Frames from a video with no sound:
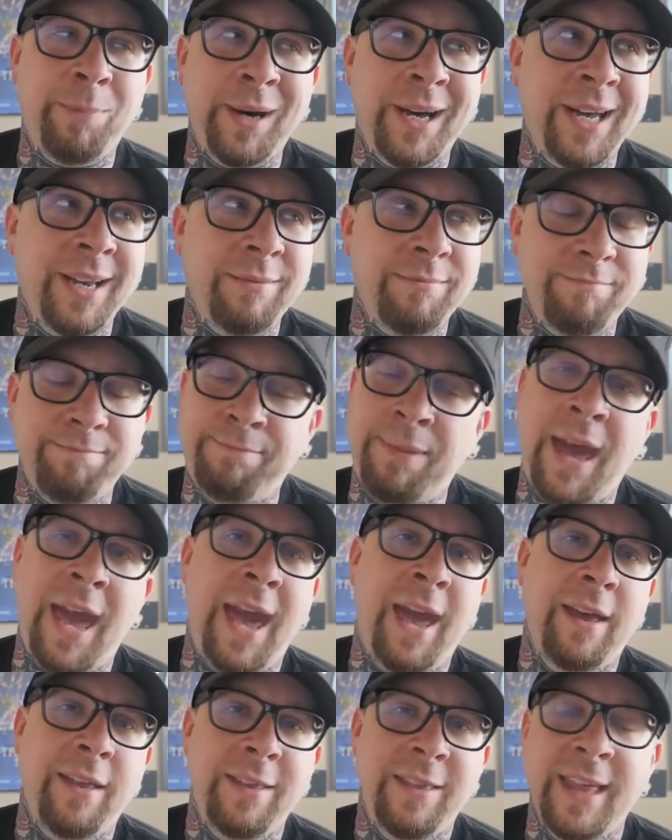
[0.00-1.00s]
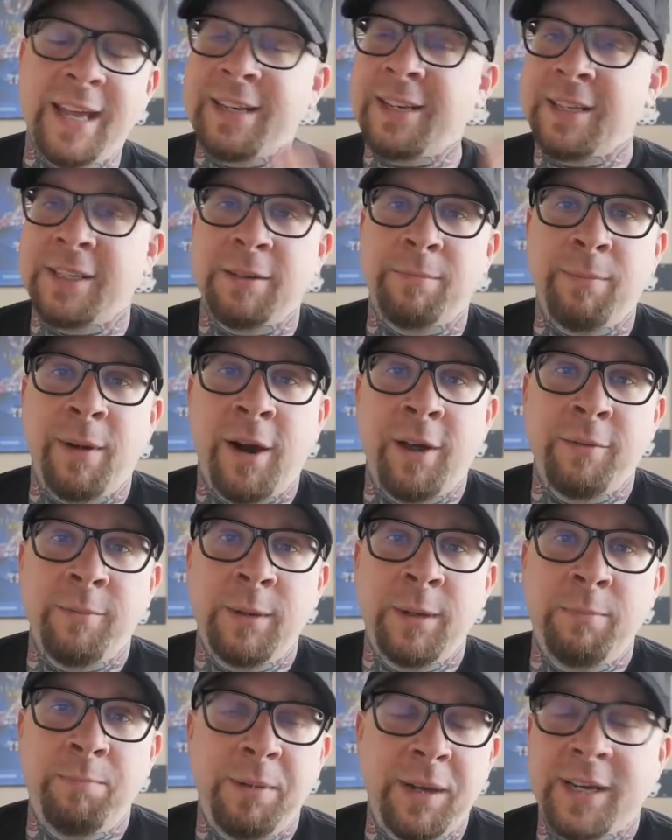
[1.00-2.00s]
but that doesn't bother
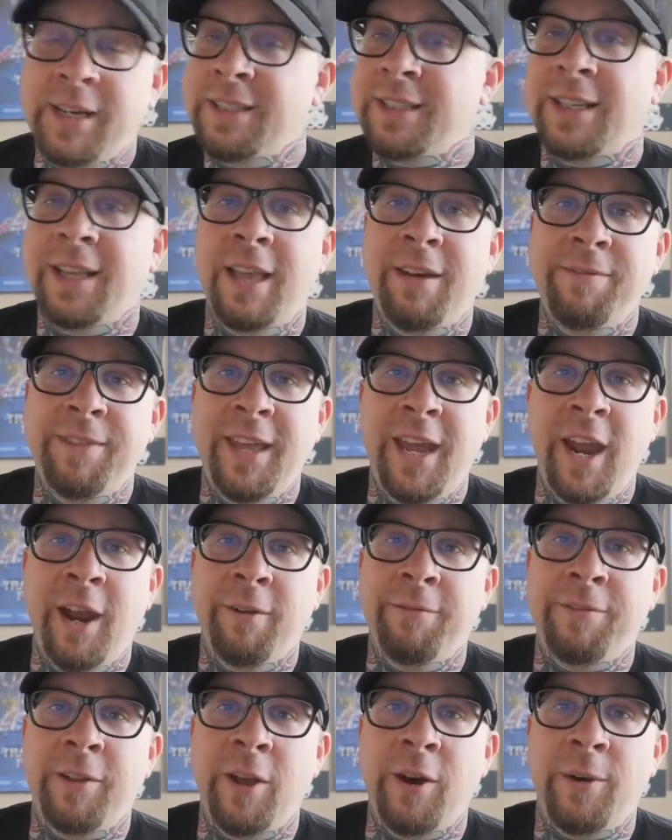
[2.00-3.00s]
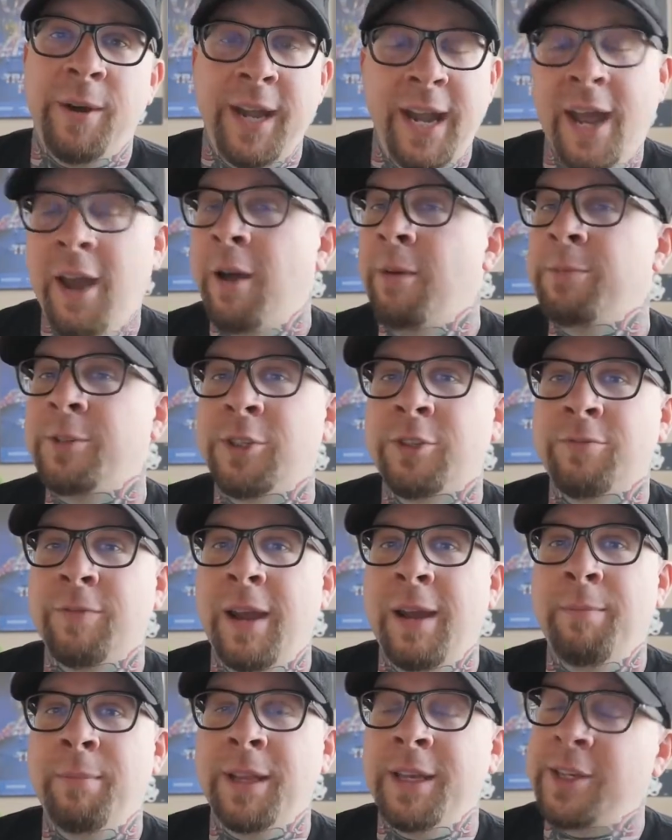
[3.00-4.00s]
me because I love the airflow. And now I'm just
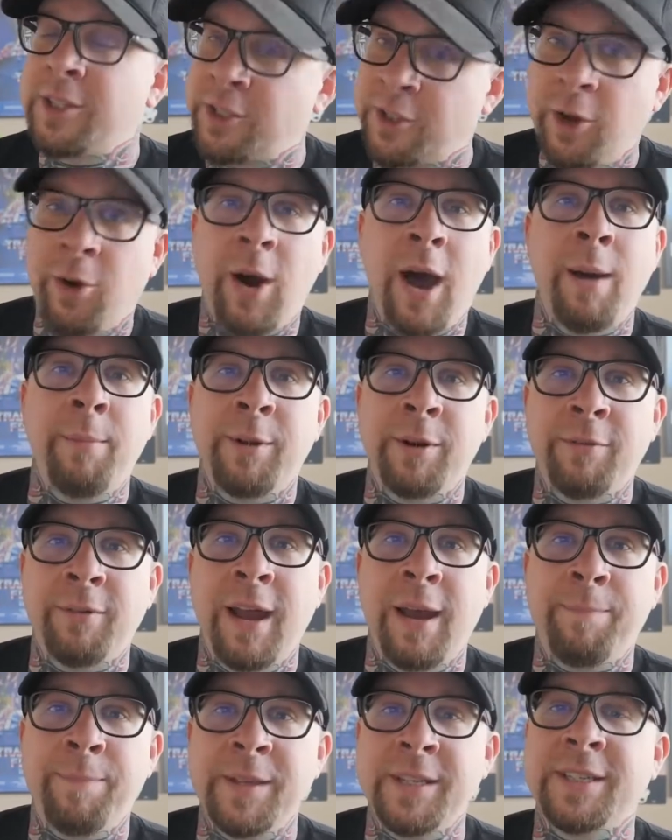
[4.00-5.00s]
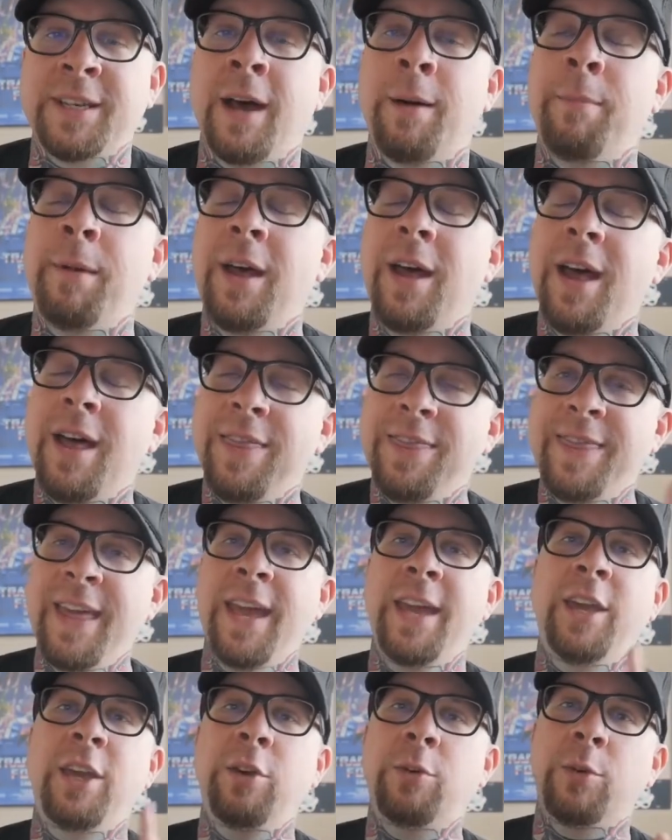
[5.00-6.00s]
rambling, so I'm going to wrap this up.
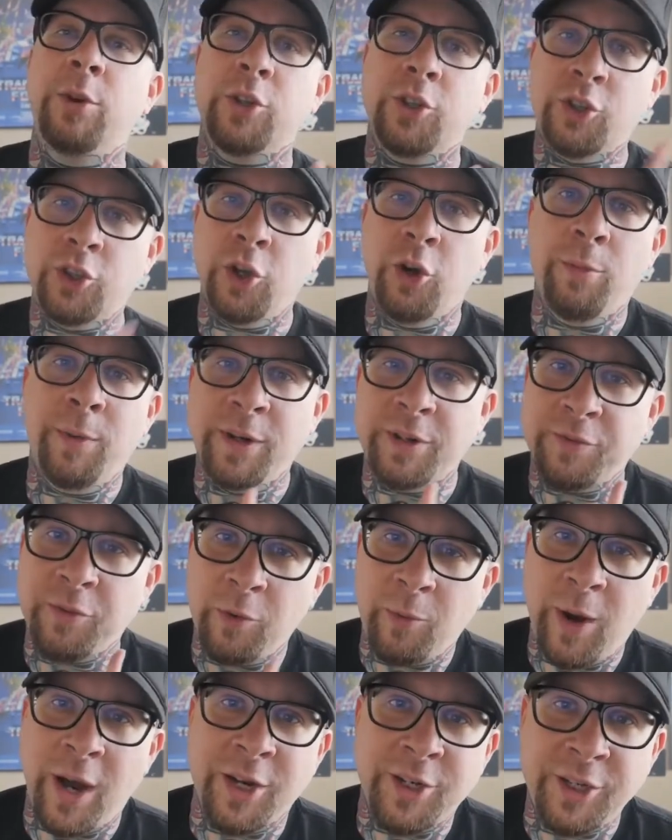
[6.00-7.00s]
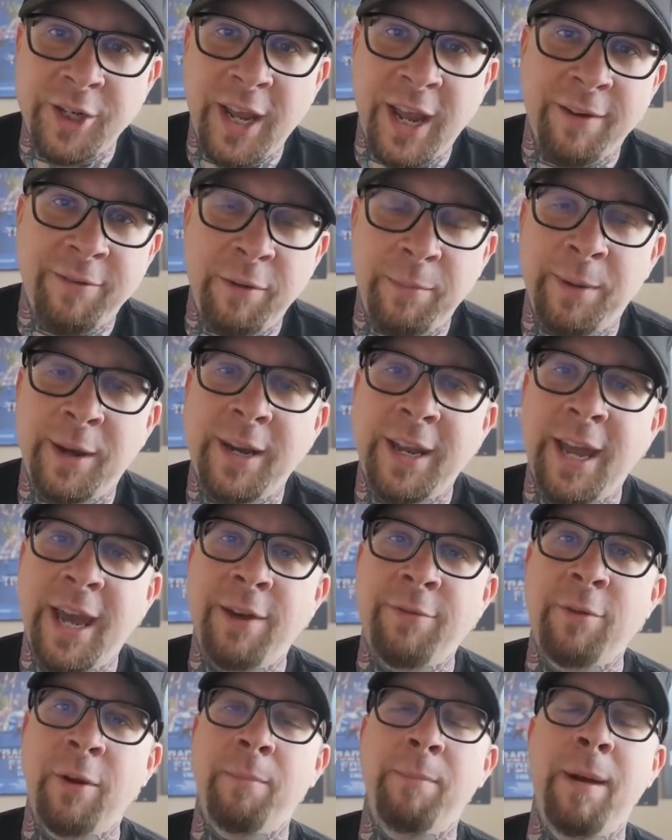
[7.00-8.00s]
Thank you so much for watching, everybody,
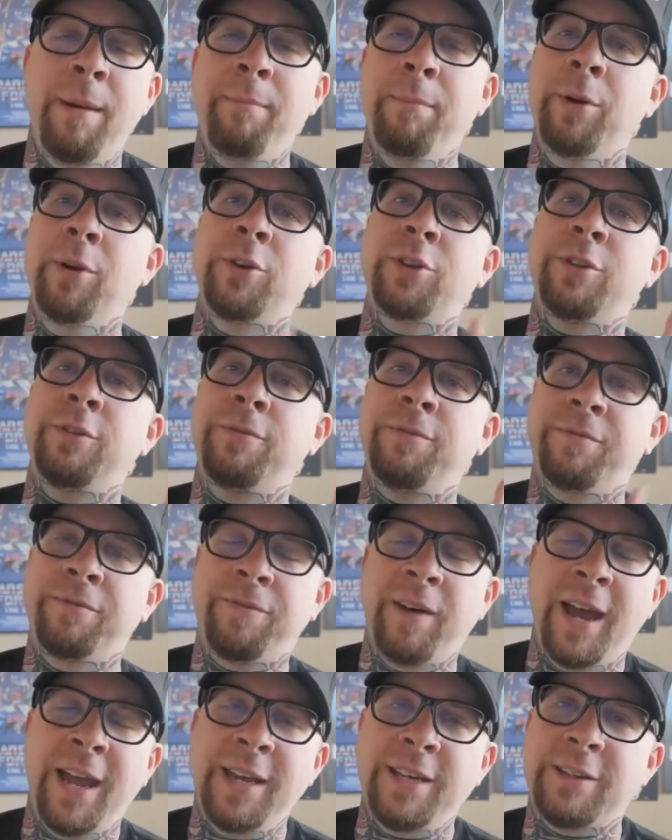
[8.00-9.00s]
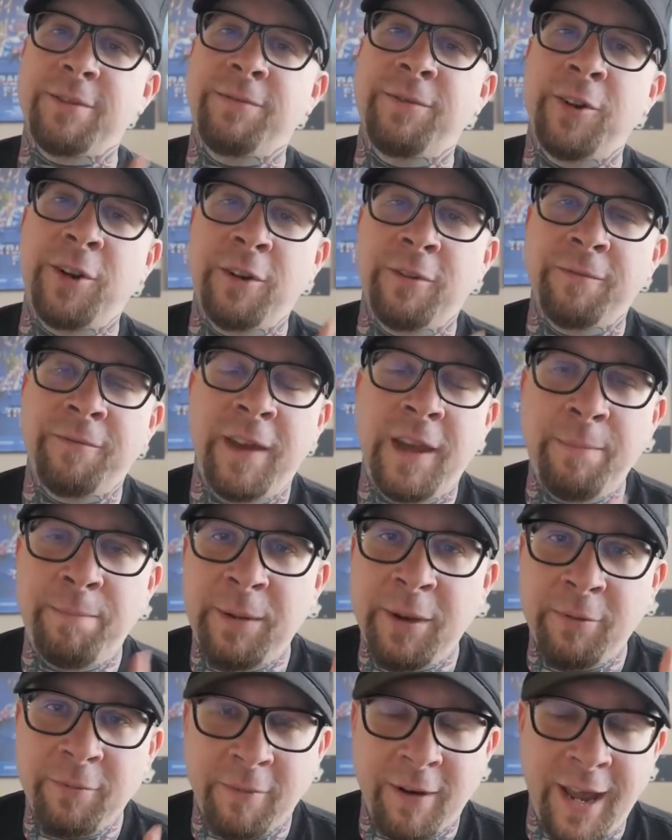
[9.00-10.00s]
and remember to fight for your
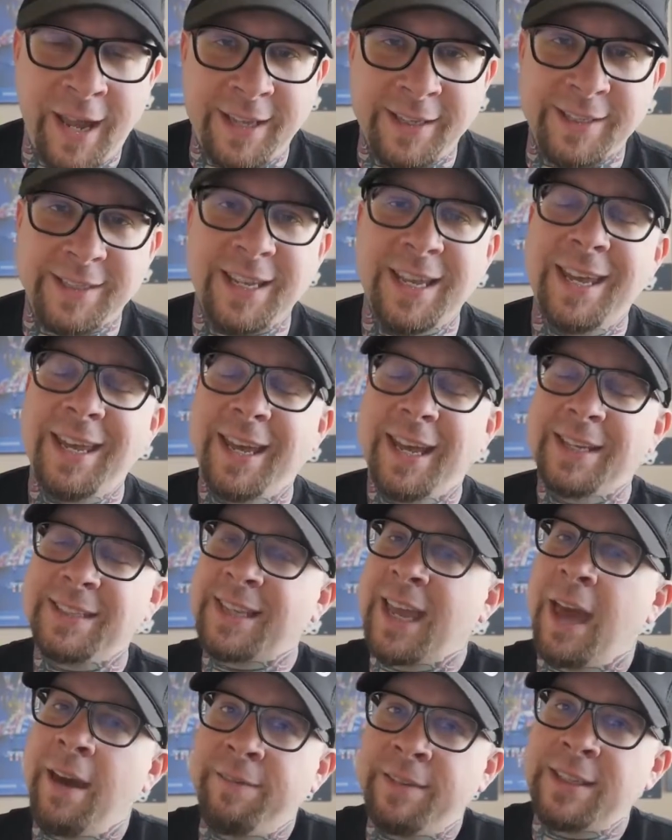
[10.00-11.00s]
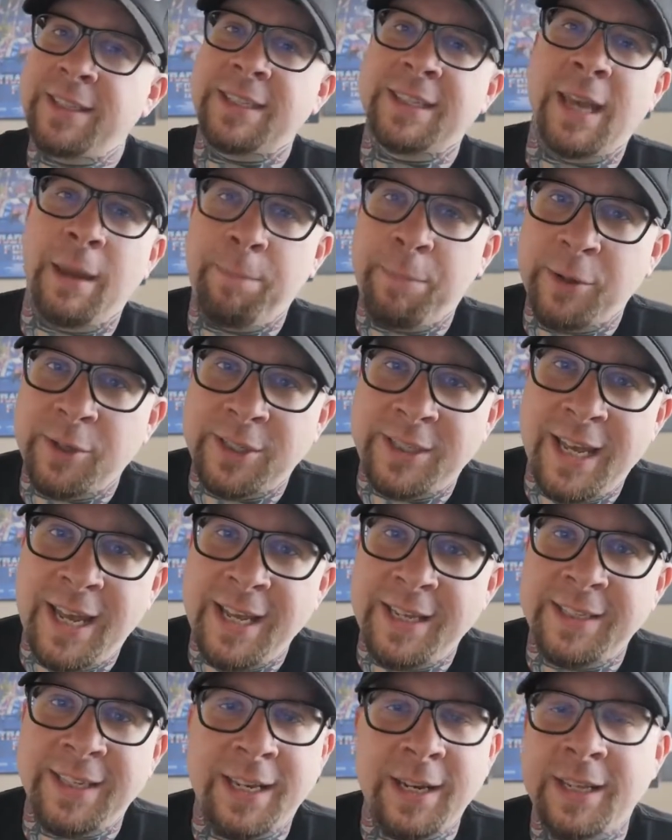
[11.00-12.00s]
vaping rights. As Kevin Skipper
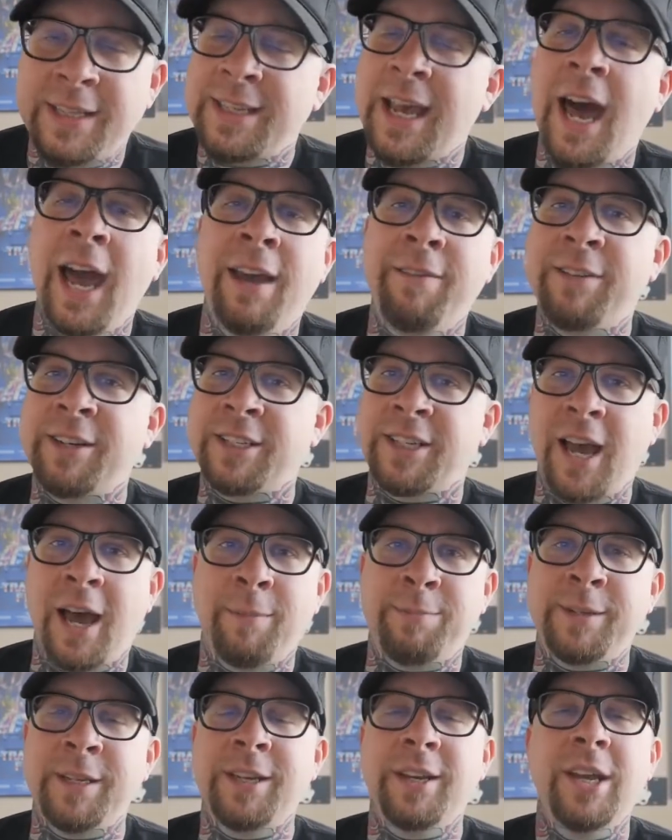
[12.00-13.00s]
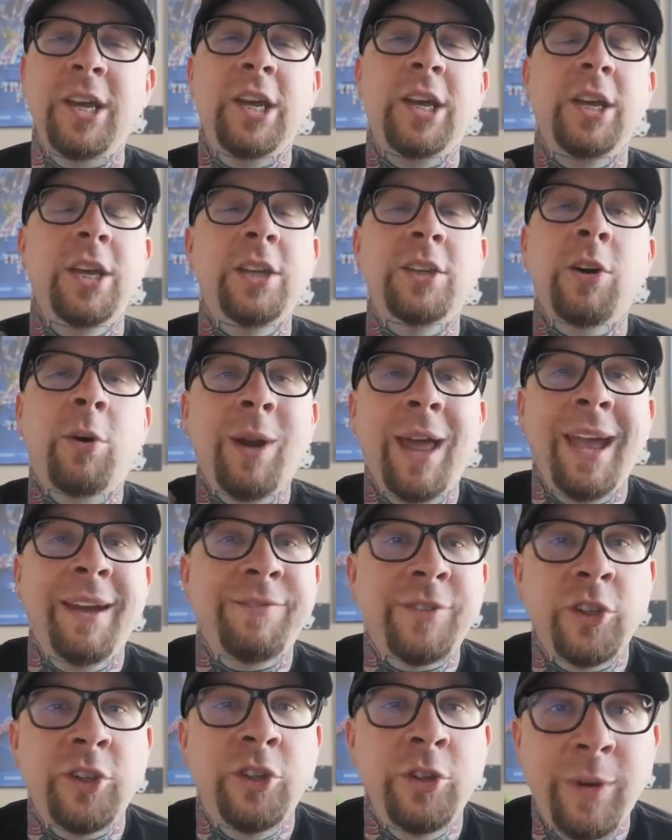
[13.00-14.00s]
says, and as I have adopted, you don't
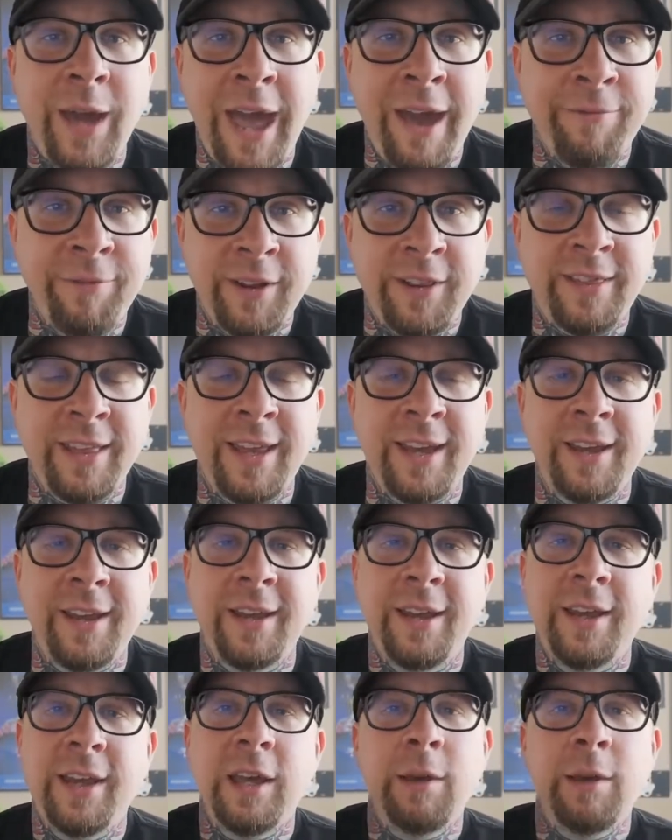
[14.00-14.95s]
have to do everything,